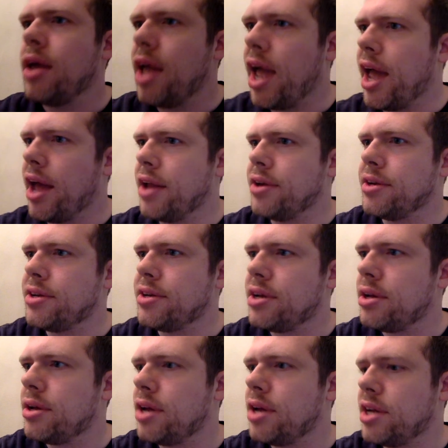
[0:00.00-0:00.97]
And
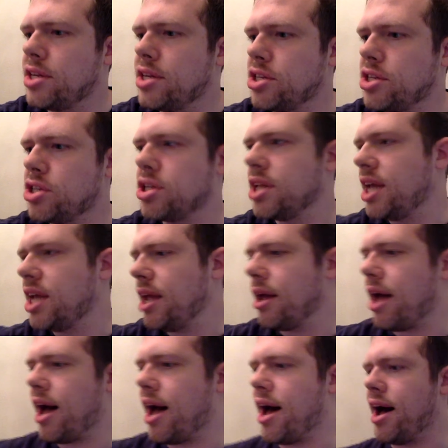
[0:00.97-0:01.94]
additionally,
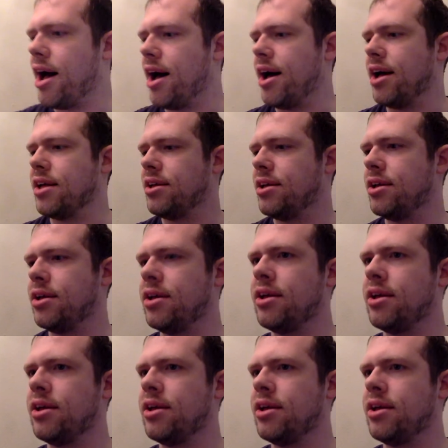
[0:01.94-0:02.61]
I